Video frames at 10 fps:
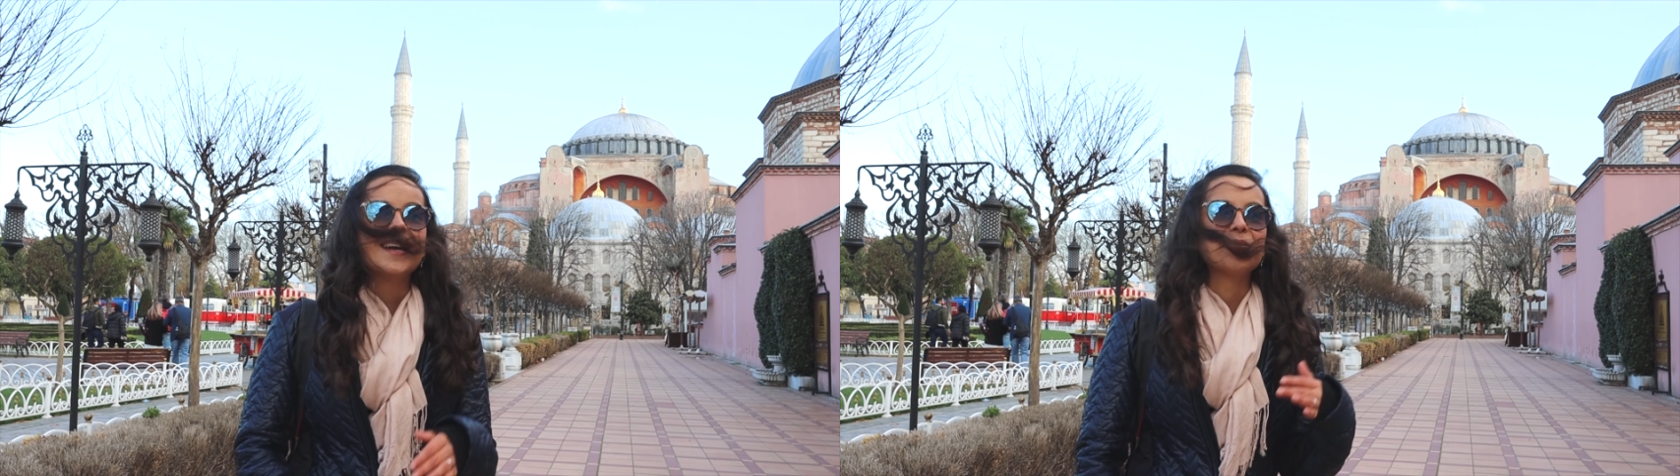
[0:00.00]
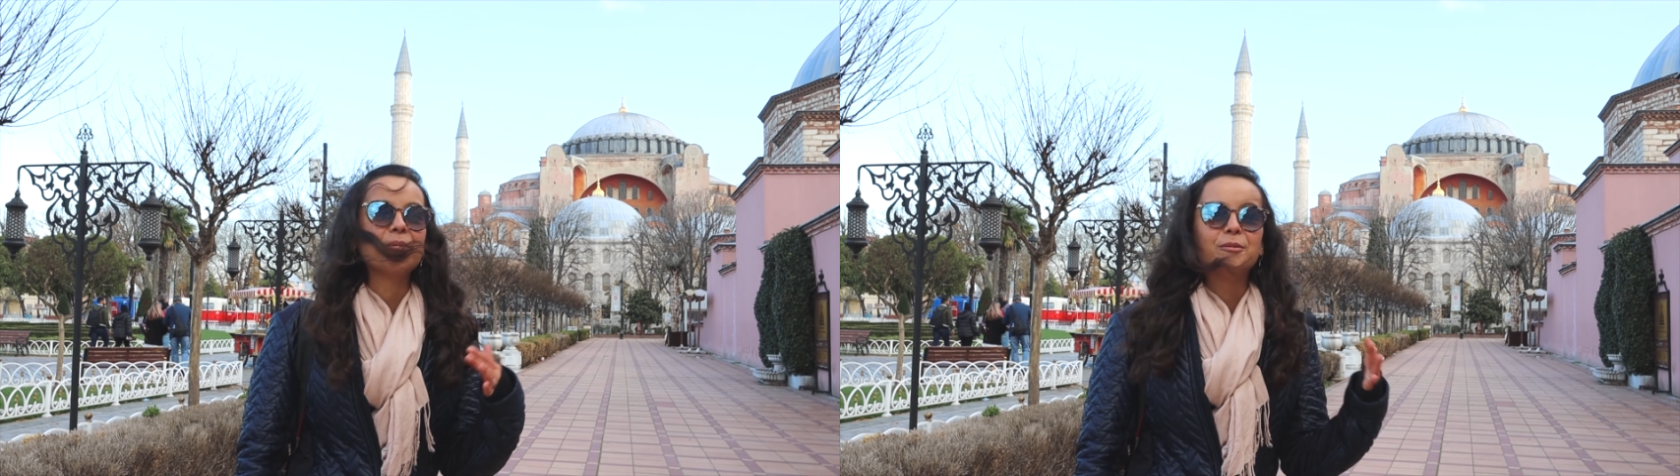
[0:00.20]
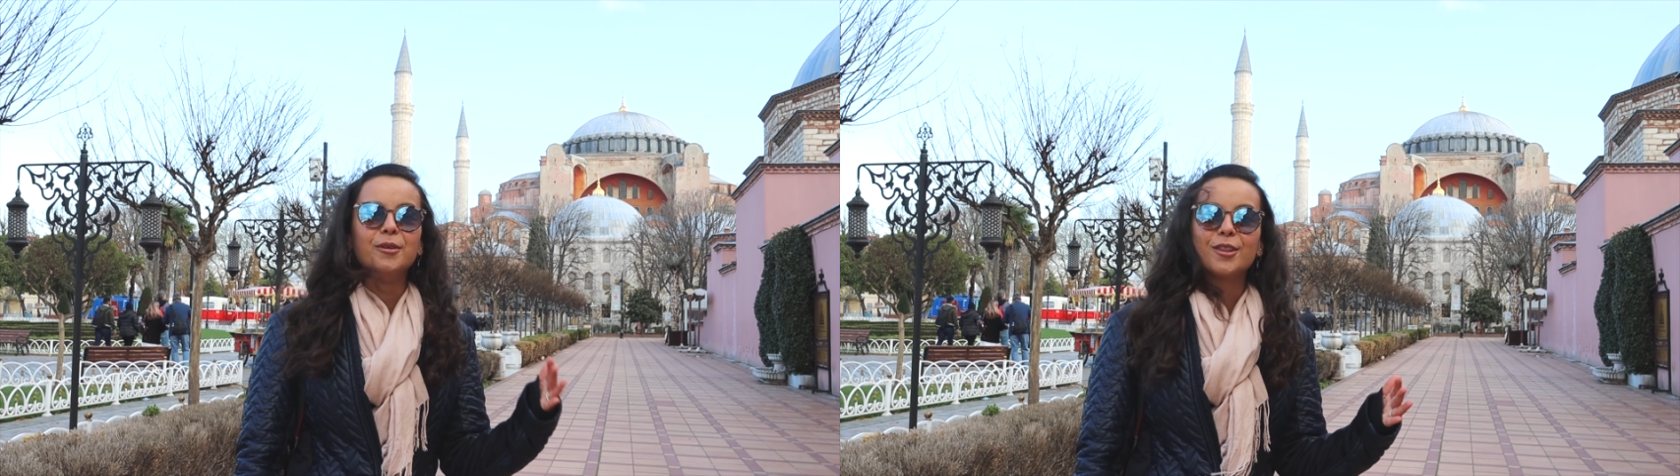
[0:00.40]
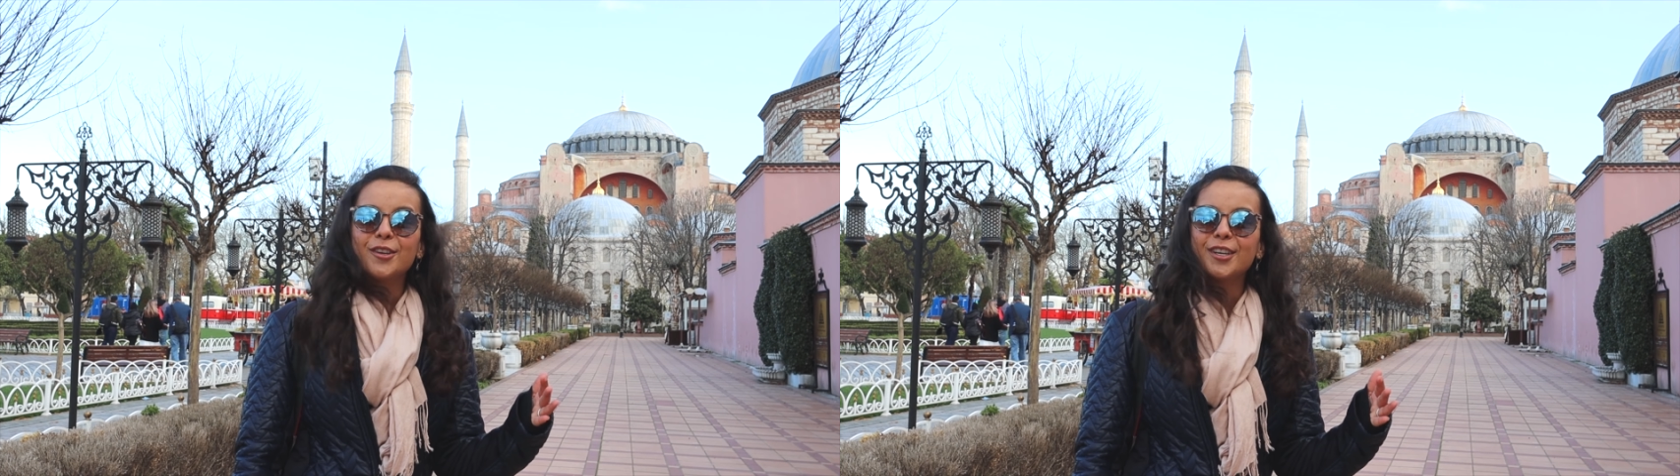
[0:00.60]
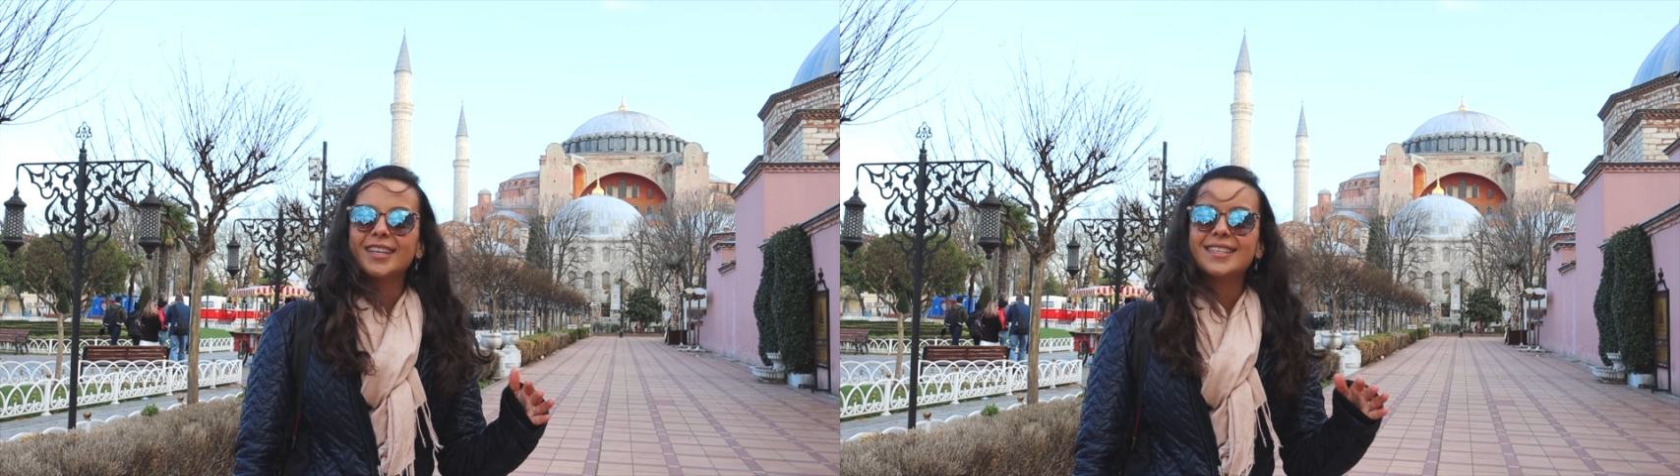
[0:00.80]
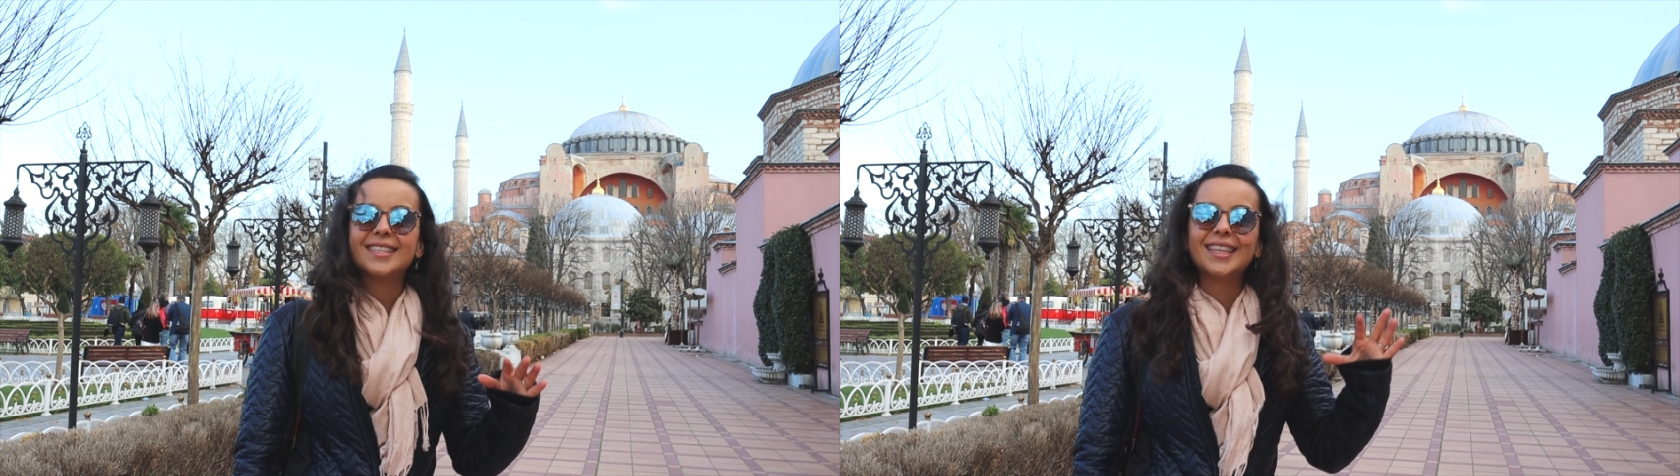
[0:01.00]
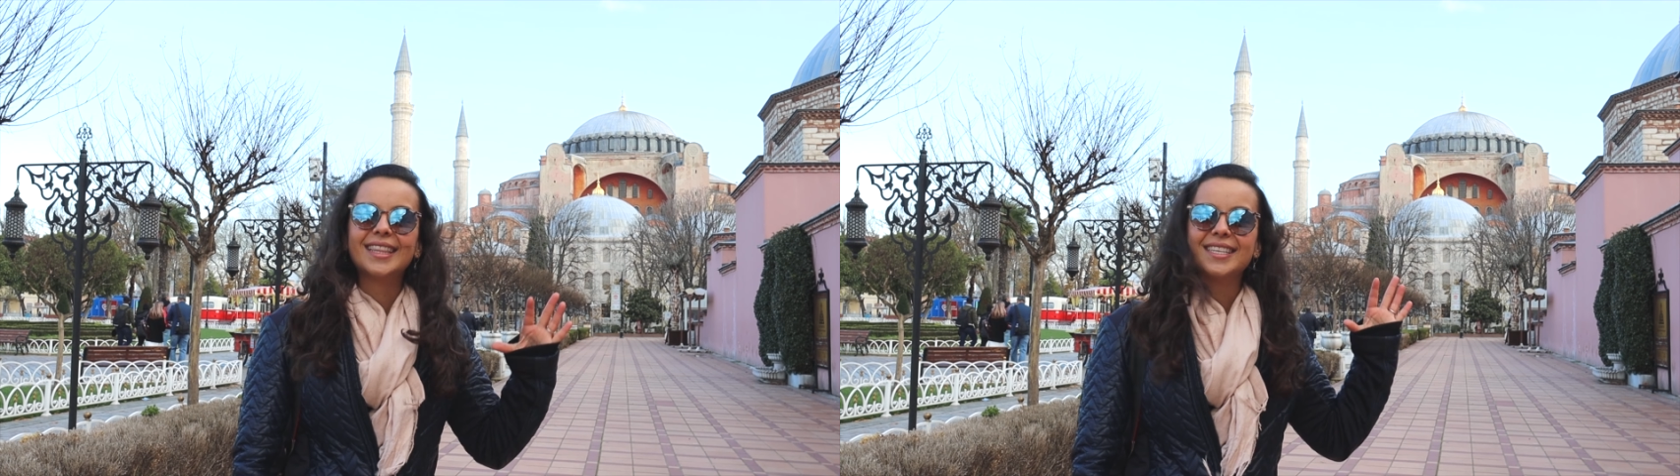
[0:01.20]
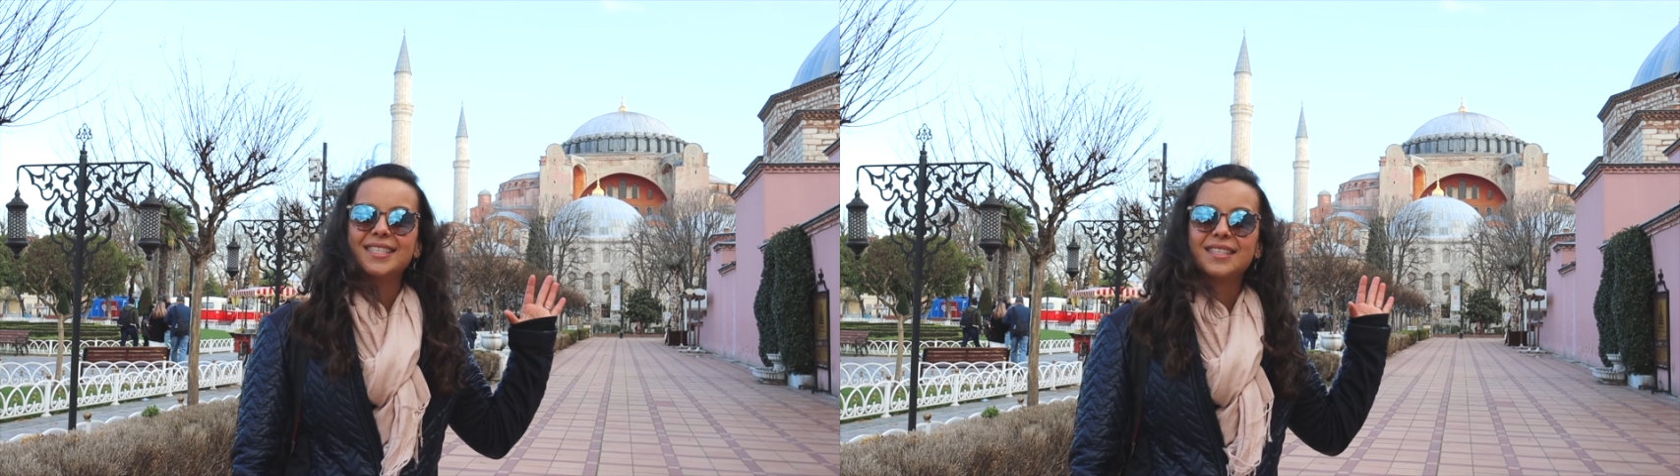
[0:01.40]
and what we learned is that
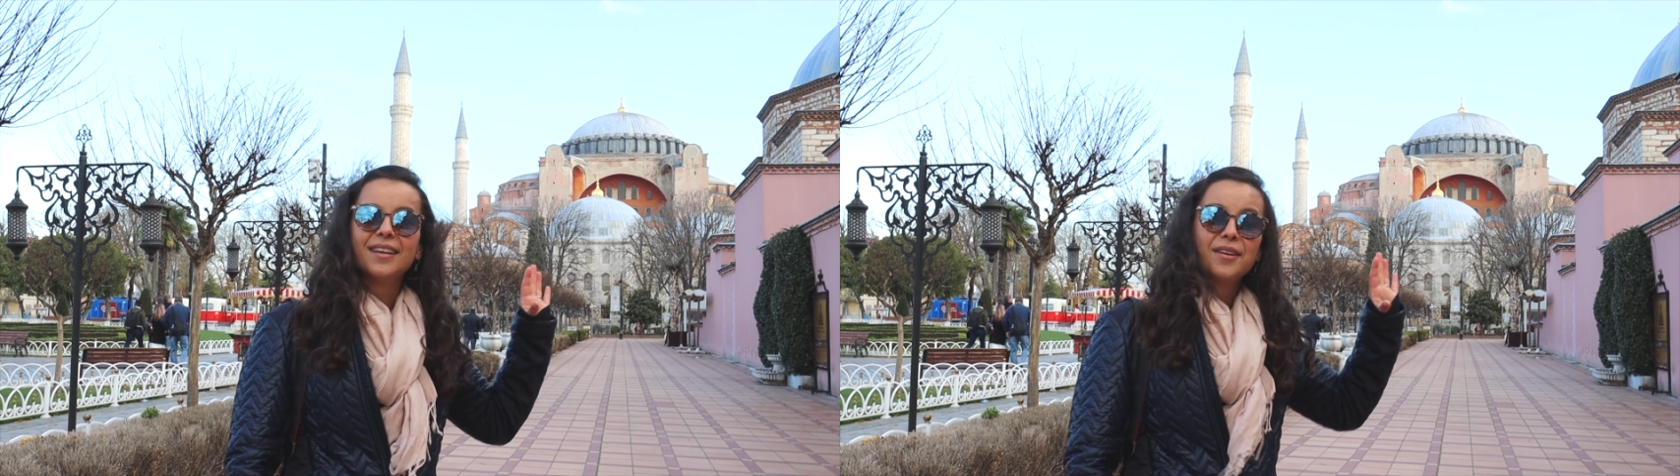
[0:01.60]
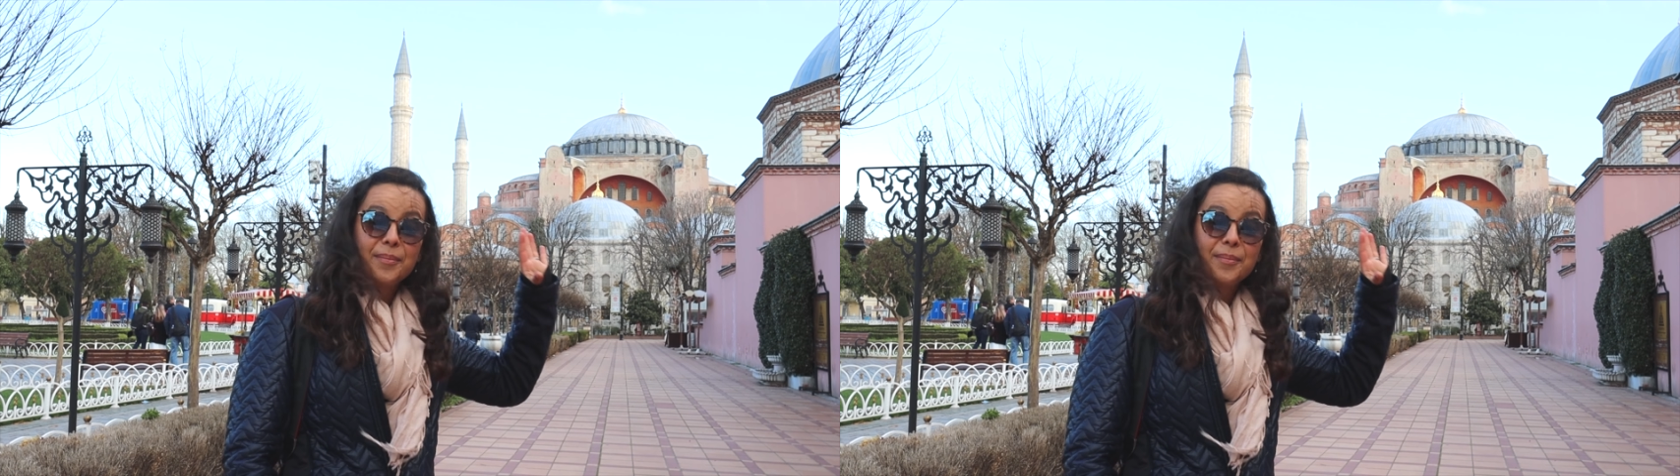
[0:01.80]
this